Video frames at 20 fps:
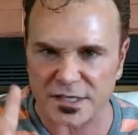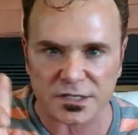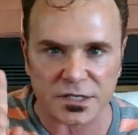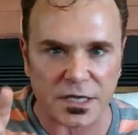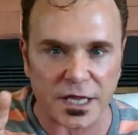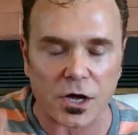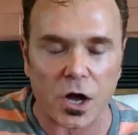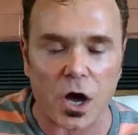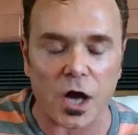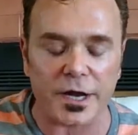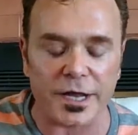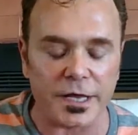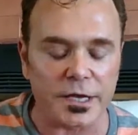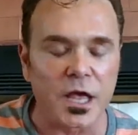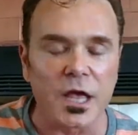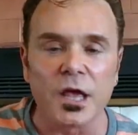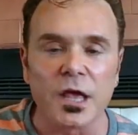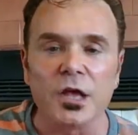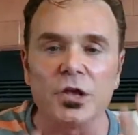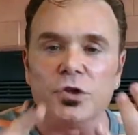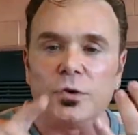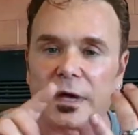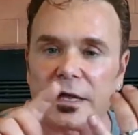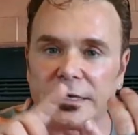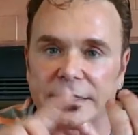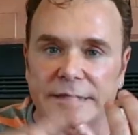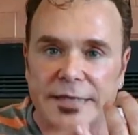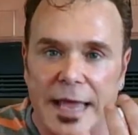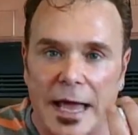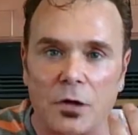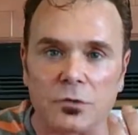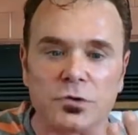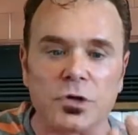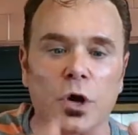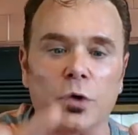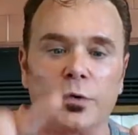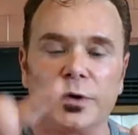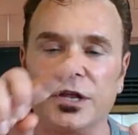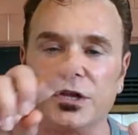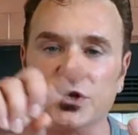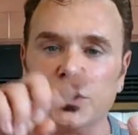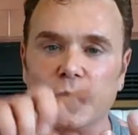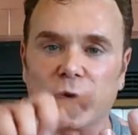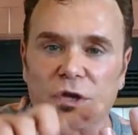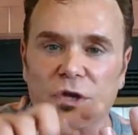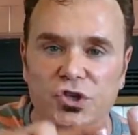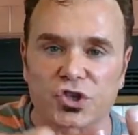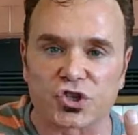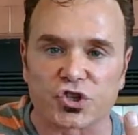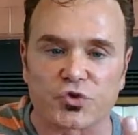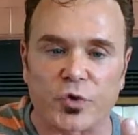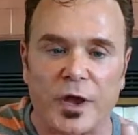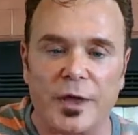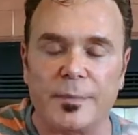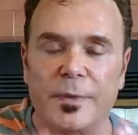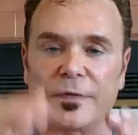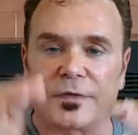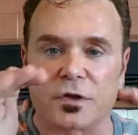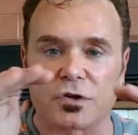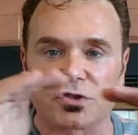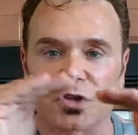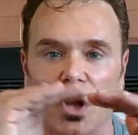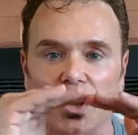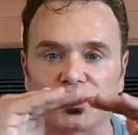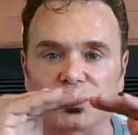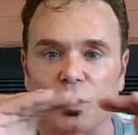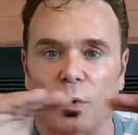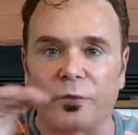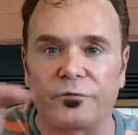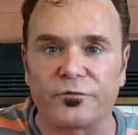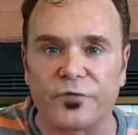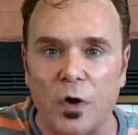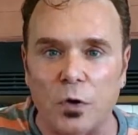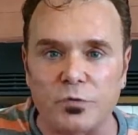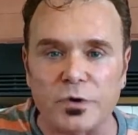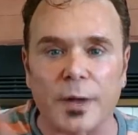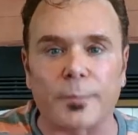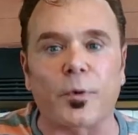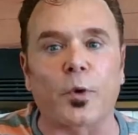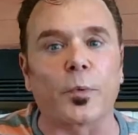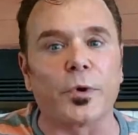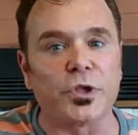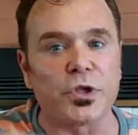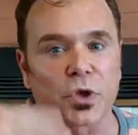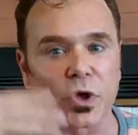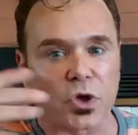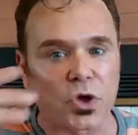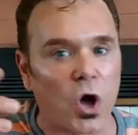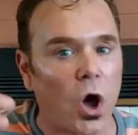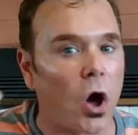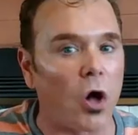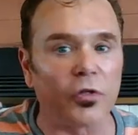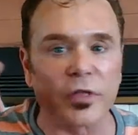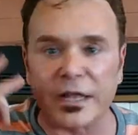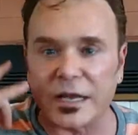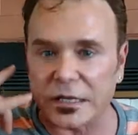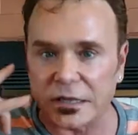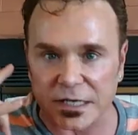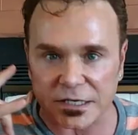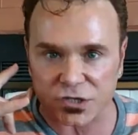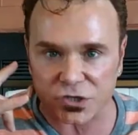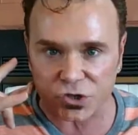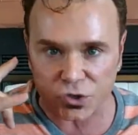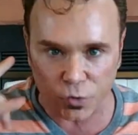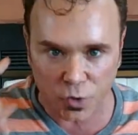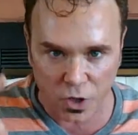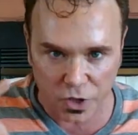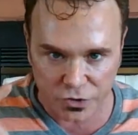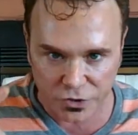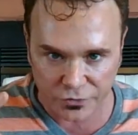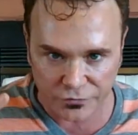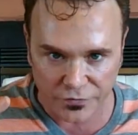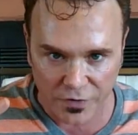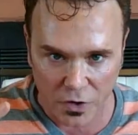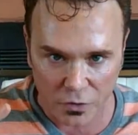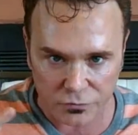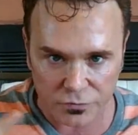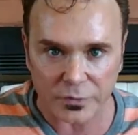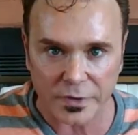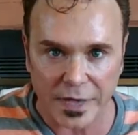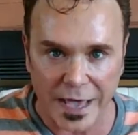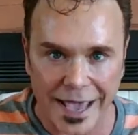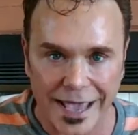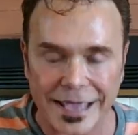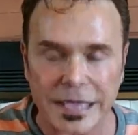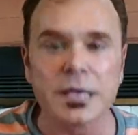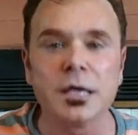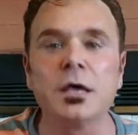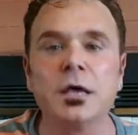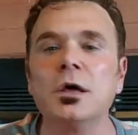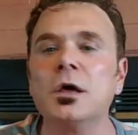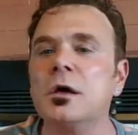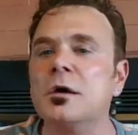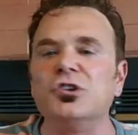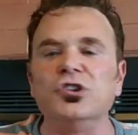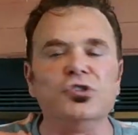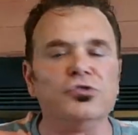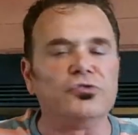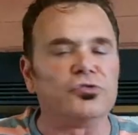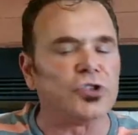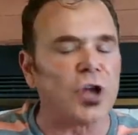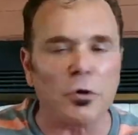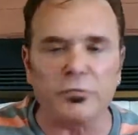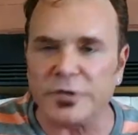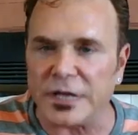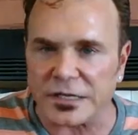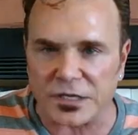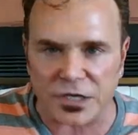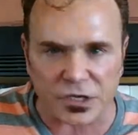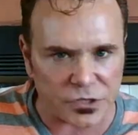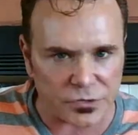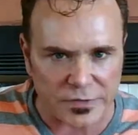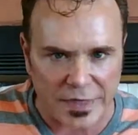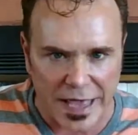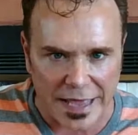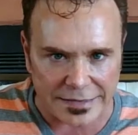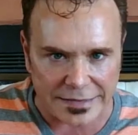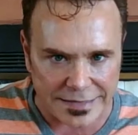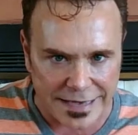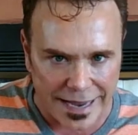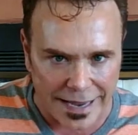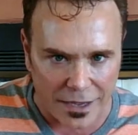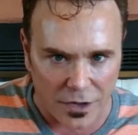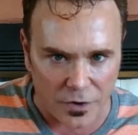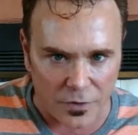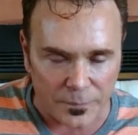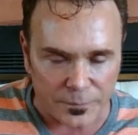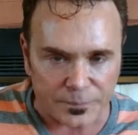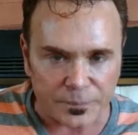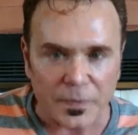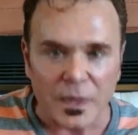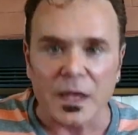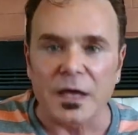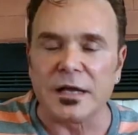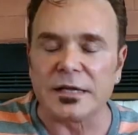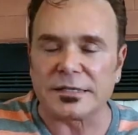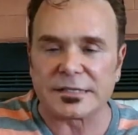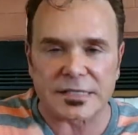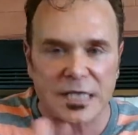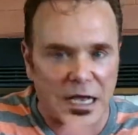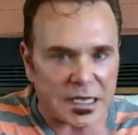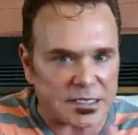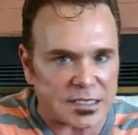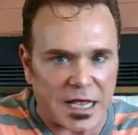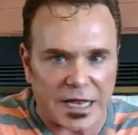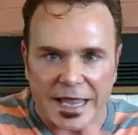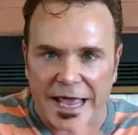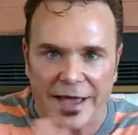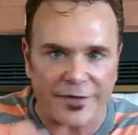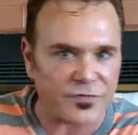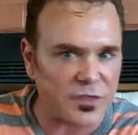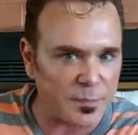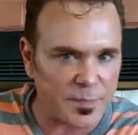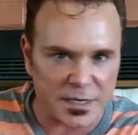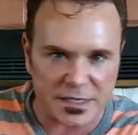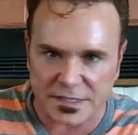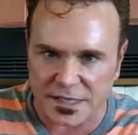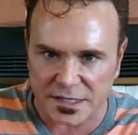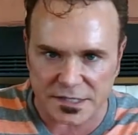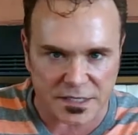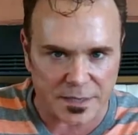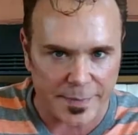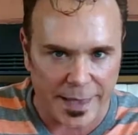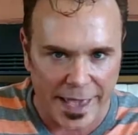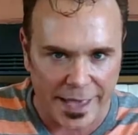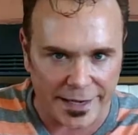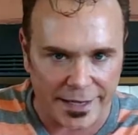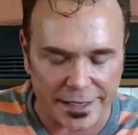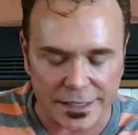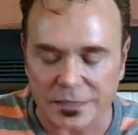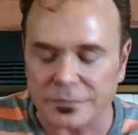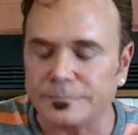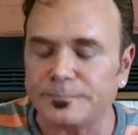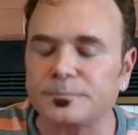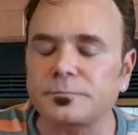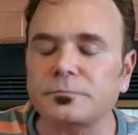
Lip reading: Just click on it. You can download it. You can stream it. There's also a phone number where you can call in and listen to it on your phone, okay? You don't need to do that now. It does not have to be systematic.